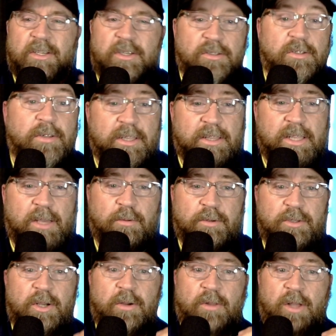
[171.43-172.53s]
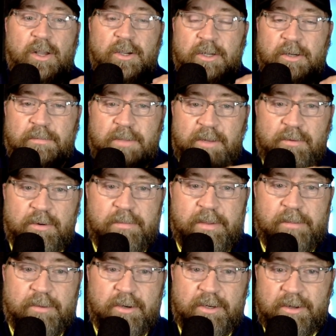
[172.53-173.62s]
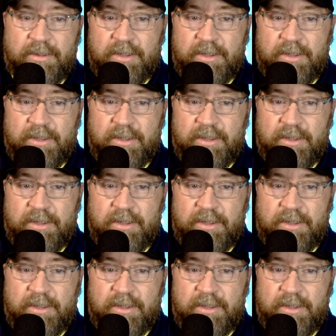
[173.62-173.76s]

so that they will no longer be remembered.